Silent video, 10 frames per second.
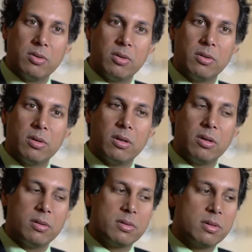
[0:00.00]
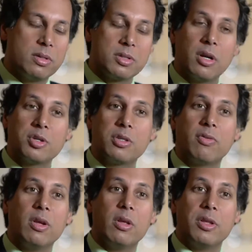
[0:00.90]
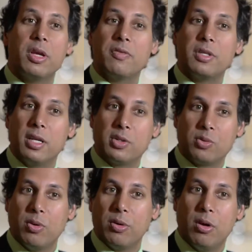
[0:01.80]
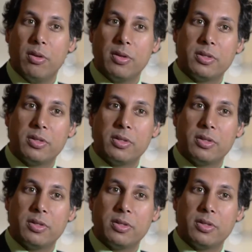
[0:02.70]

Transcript: or discussion of the FDA's role in all this,